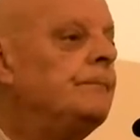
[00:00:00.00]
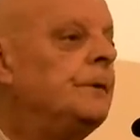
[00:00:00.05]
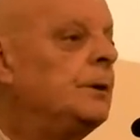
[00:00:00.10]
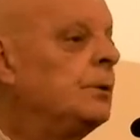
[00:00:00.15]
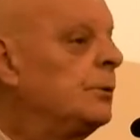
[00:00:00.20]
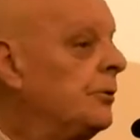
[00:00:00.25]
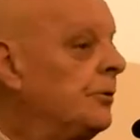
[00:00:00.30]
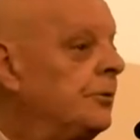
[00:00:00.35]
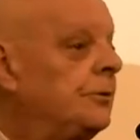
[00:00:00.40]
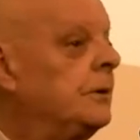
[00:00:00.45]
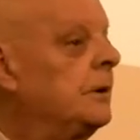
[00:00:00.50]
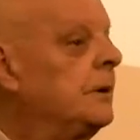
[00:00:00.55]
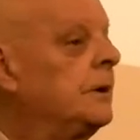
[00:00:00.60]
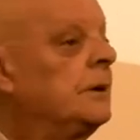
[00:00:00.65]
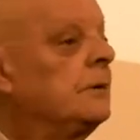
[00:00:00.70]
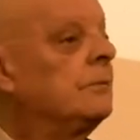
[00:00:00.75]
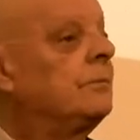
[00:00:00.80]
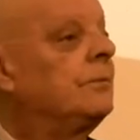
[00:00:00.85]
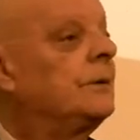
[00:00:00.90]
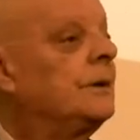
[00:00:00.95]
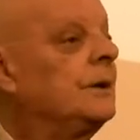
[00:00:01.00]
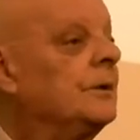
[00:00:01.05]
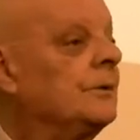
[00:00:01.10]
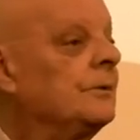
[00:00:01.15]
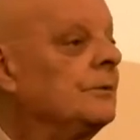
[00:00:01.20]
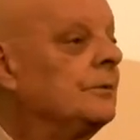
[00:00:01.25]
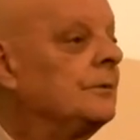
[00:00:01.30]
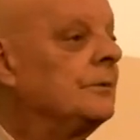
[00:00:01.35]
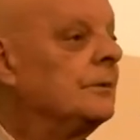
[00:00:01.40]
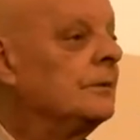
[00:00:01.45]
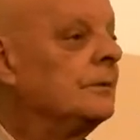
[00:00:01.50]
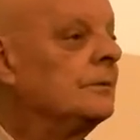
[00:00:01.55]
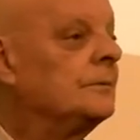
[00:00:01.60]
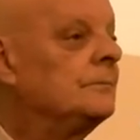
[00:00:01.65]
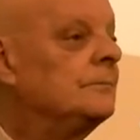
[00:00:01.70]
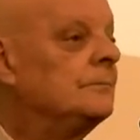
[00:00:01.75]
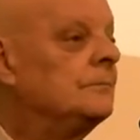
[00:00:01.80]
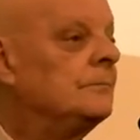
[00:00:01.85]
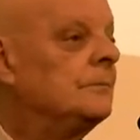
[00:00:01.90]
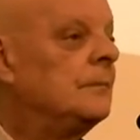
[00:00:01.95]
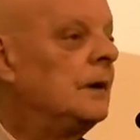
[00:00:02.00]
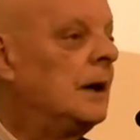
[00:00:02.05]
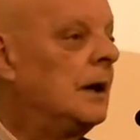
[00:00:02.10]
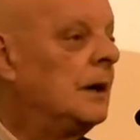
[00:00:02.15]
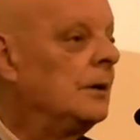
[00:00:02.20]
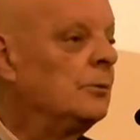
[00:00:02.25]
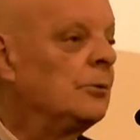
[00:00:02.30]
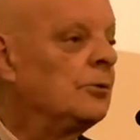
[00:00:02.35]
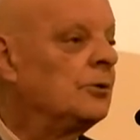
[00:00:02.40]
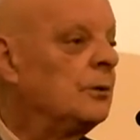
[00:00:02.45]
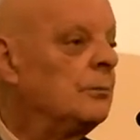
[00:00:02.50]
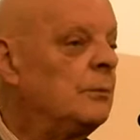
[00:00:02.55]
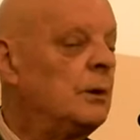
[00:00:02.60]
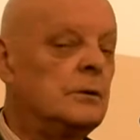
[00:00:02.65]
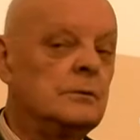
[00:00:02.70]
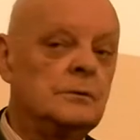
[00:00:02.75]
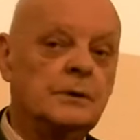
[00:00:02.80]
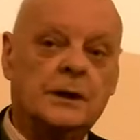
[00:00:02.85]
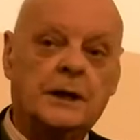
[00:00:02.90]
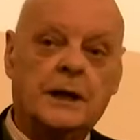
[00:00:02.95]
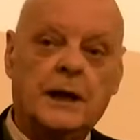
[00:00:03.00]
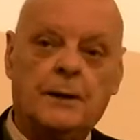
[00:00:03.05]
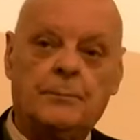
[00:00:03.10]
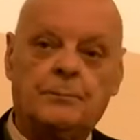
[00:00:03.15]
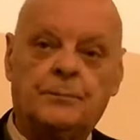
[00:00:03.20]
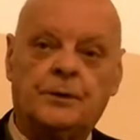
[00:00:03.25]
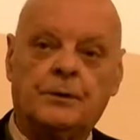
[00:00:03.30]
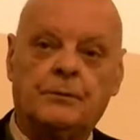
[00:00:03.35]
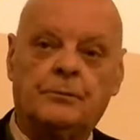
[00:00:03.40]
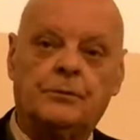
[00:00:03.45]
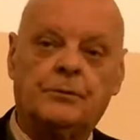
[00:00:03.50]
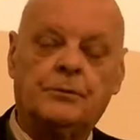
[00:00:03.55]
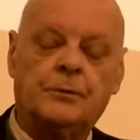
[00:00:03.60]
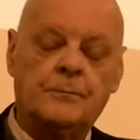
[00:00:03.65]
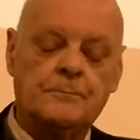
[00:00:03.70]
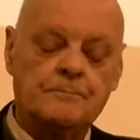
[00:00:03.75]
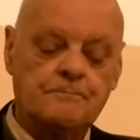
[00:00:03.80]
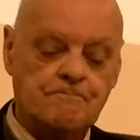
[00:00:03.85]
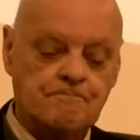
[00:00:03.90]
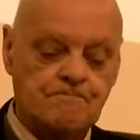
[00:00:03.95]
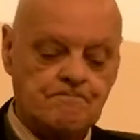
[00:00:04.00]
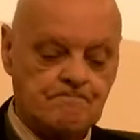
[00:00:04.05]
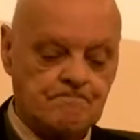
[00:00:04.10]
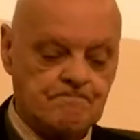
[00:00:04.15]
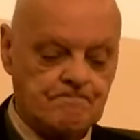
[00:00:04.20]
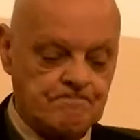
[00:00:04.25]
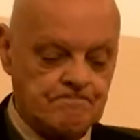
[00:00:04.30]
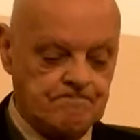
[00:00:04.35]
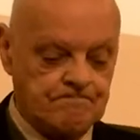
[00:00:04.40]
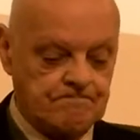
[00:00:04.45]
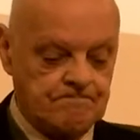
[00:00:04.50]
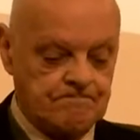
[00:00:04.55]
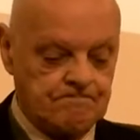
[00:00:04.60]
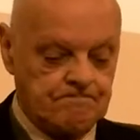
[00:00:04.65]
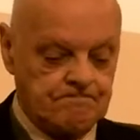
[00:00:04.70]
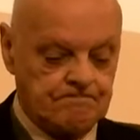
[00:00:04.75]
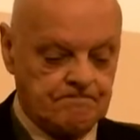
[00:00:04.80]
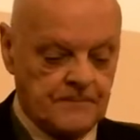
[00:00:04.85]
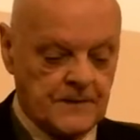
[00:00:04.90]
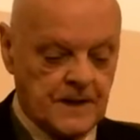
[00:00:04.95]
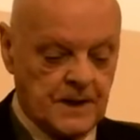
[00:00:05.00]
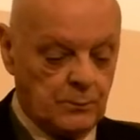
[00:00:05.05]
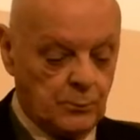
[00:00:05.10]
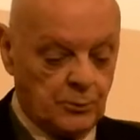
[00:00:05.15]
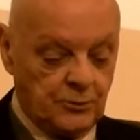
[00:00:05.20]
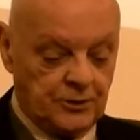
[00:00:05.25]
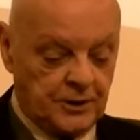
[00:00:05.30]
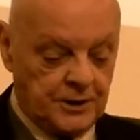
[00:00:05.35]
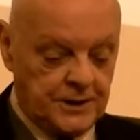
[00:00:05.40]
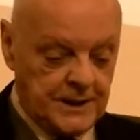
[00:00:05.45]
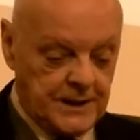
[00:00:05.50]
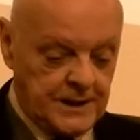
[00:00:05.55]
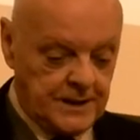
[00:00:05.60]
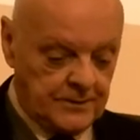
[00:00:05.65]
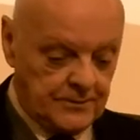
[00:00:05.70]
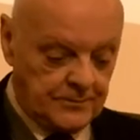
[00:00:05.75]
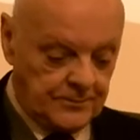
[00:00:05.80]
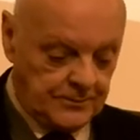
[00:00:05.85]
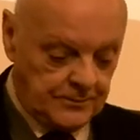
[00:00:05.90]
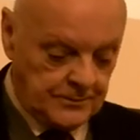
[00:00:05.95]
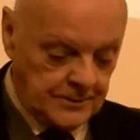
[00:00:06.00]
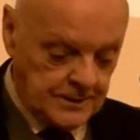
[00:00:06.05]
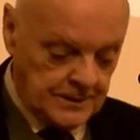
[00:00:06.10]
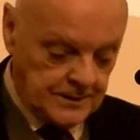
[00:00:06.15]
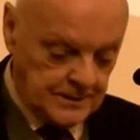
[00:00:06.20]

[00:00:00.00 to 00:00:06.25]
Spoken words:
Notice the little phrase. I was among the captives. It was a day of